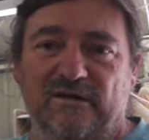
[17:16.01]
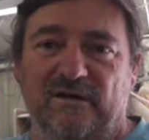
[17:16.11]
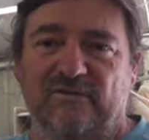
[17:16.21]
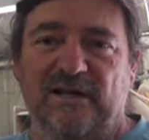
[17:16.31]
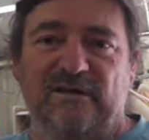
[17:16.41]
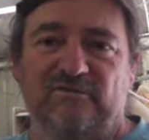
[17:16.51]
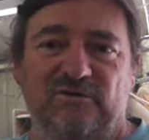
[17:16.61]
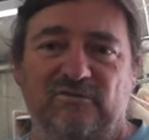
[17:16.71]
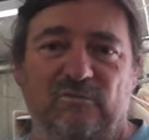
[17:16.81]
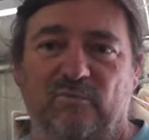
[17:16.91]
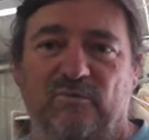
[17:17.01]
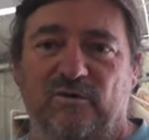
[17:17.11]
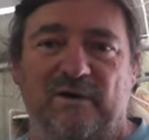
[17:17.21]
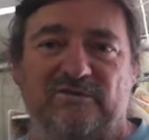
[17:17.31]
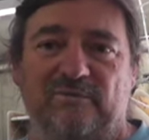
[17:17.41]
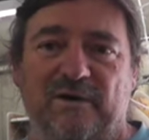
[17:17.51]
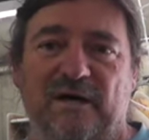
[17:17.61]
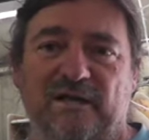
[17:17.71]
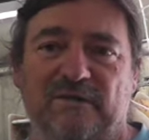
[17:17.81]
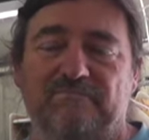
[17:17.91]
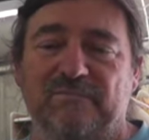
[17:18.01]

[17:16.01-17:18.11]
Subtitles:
I've only ever used warm water wax in Bali.